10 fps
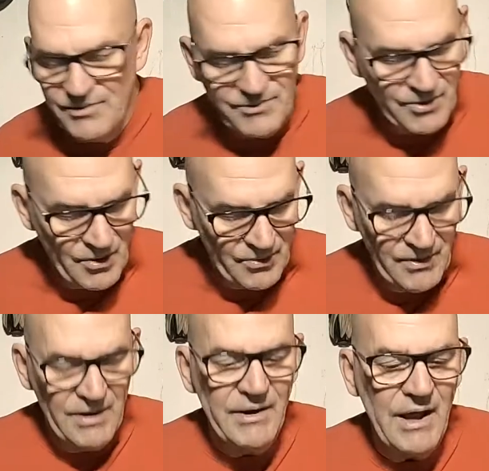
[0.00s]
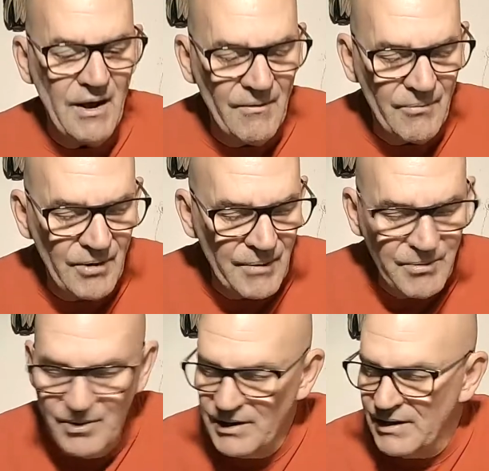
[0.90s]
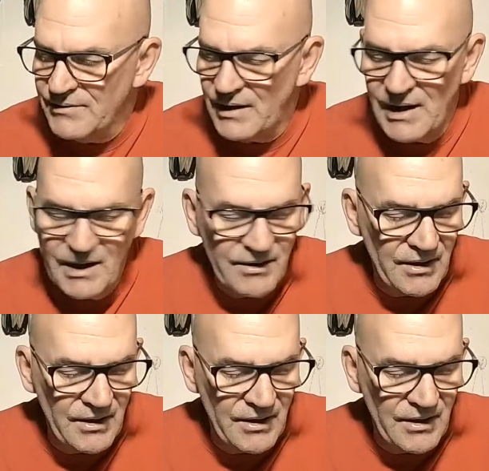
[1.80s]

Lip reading: so now what I'm doing is I got